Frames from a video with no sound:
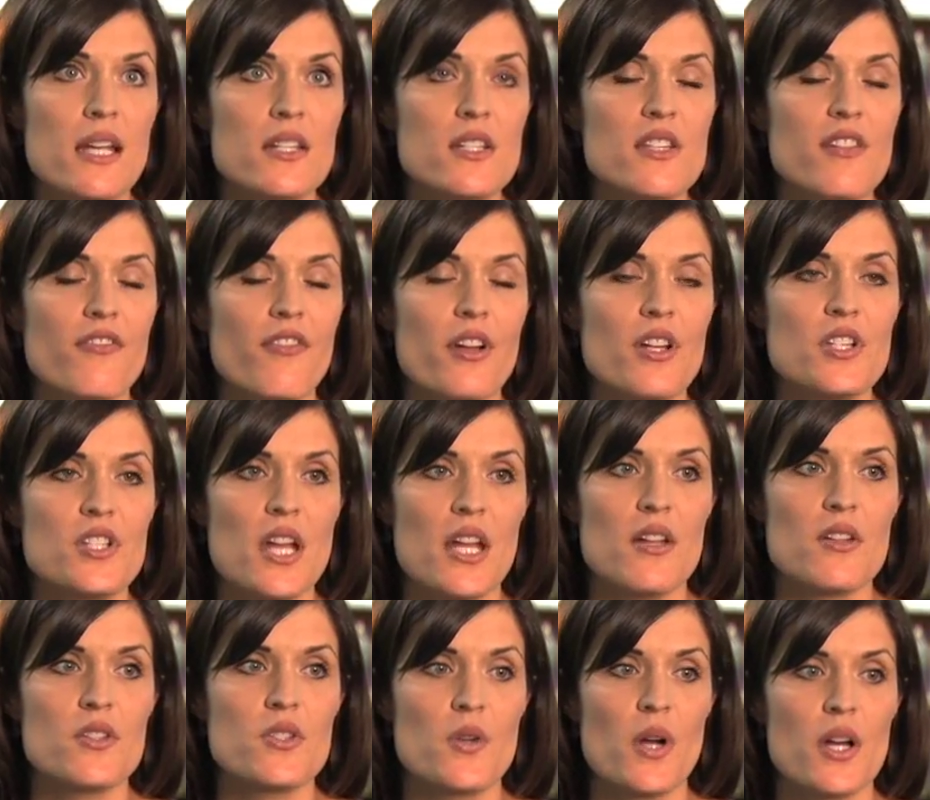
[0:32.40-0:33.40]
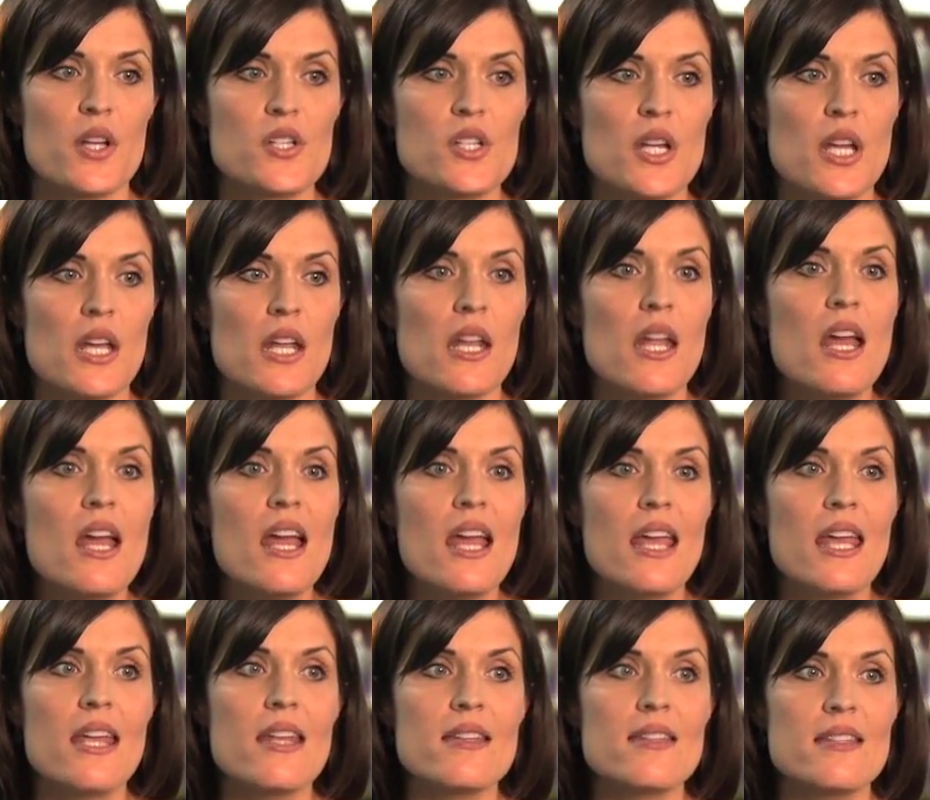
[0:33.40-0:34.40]
it to differentiate instruction
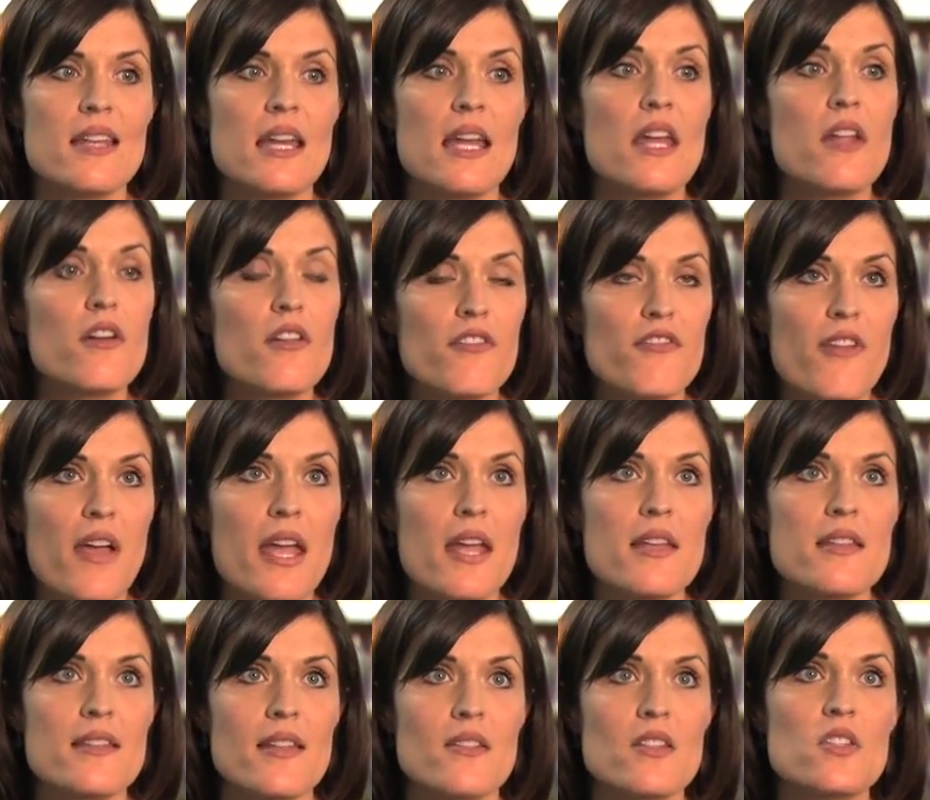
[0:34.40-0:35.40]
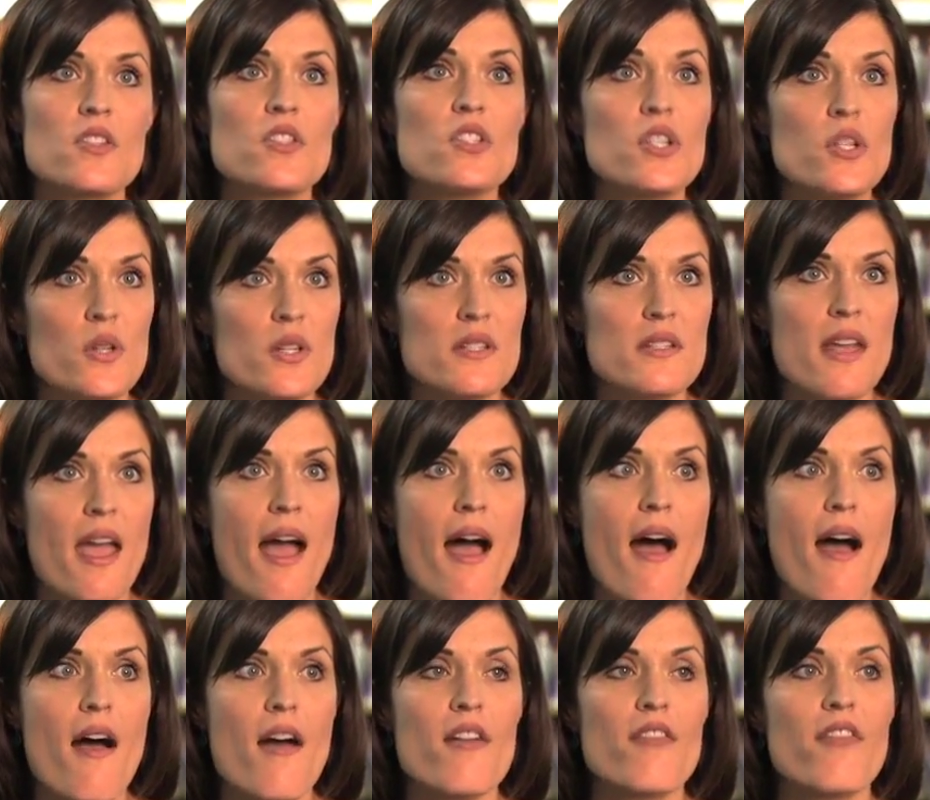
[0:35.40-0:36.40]
is the interface that the students
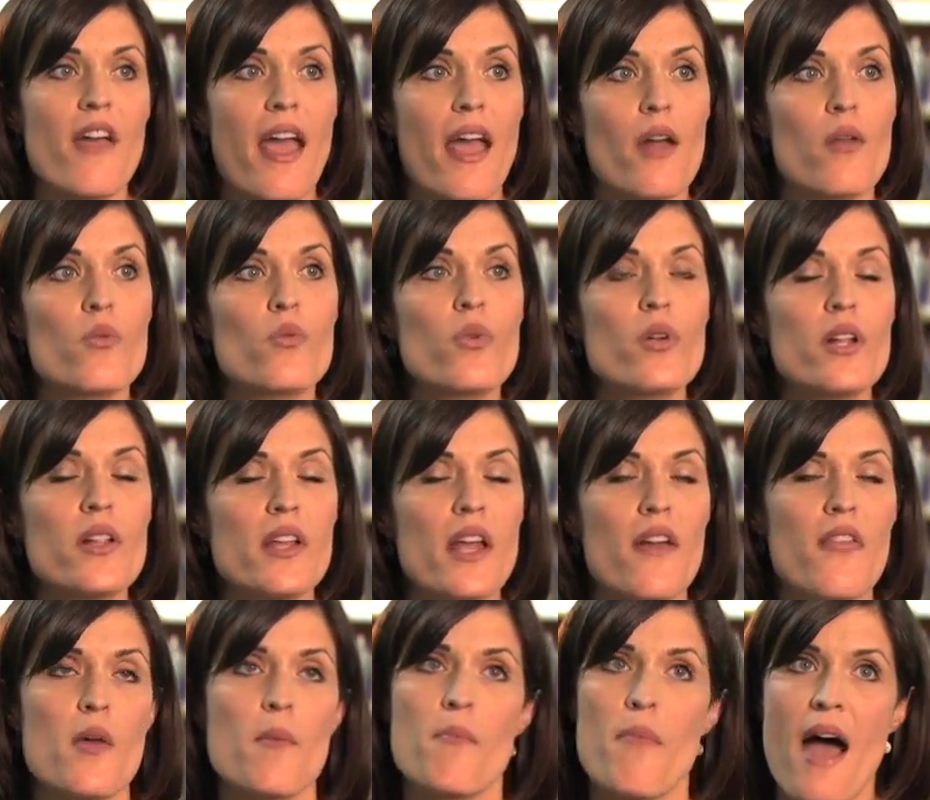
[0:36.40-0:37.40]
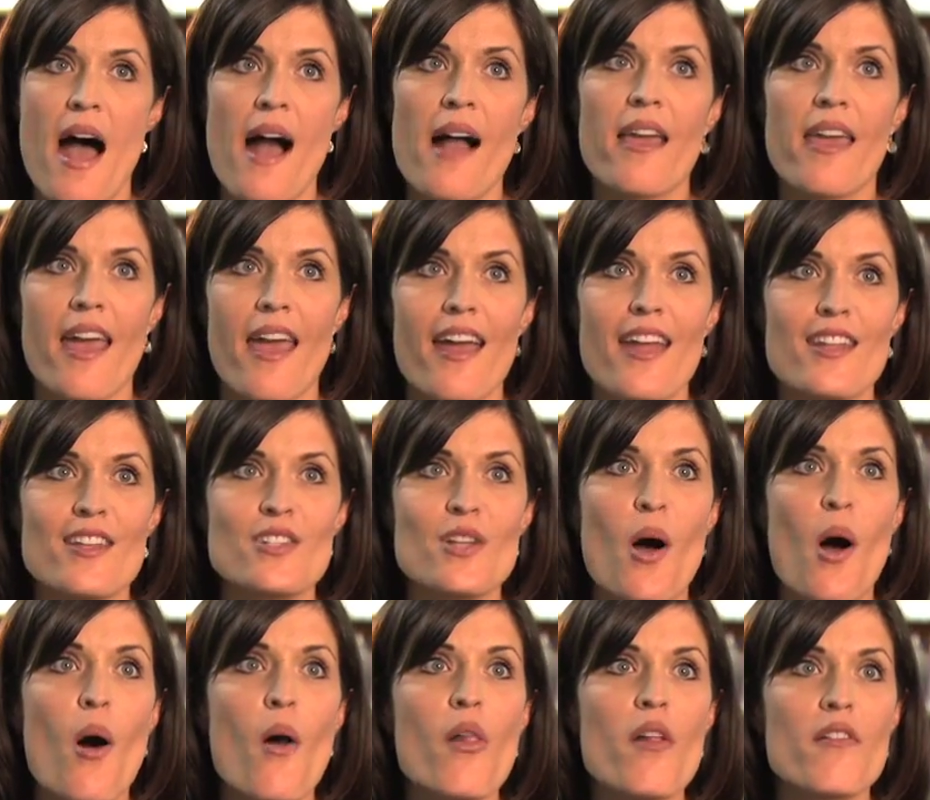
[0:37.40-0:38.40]
have and really on the back end,
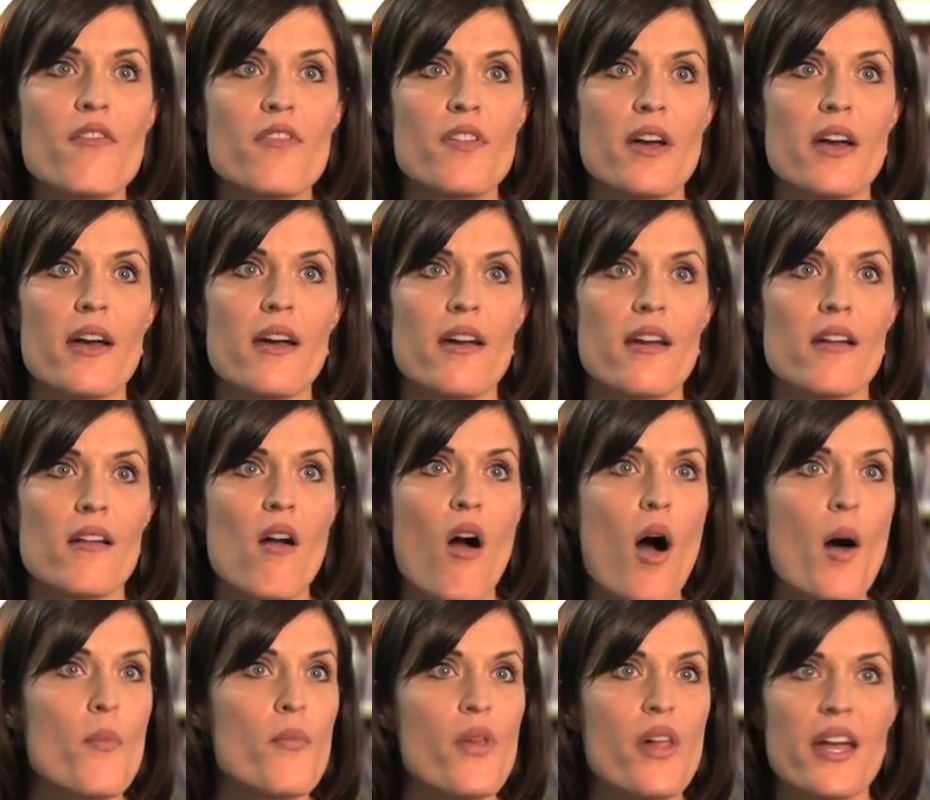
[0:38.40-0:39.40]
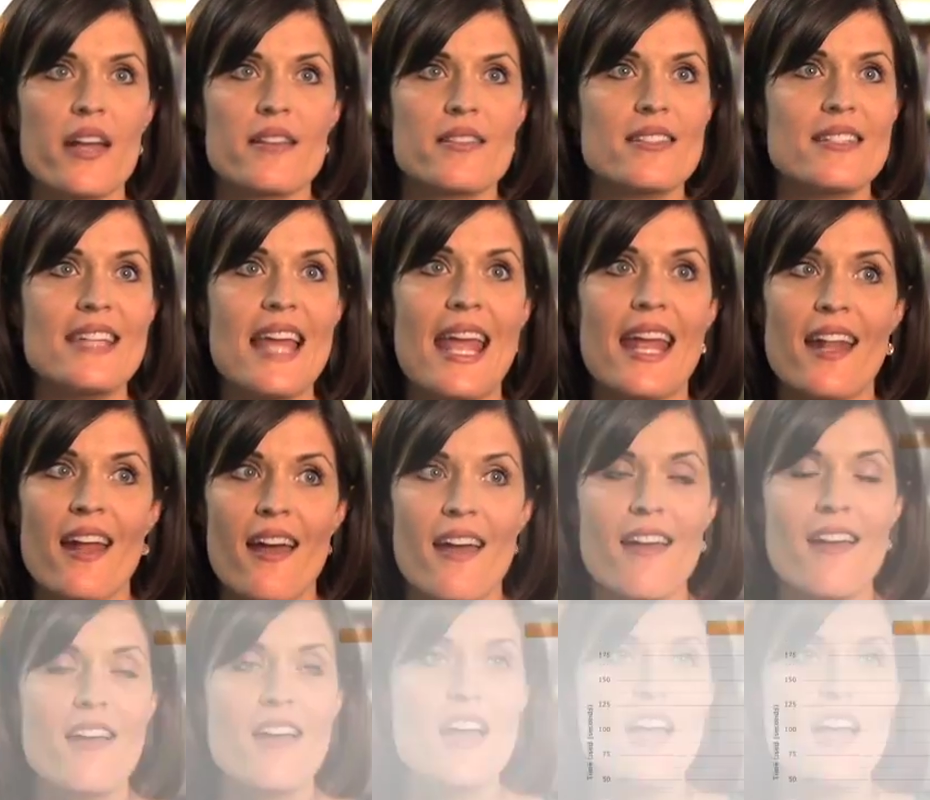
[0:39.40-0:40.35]
all of the complex data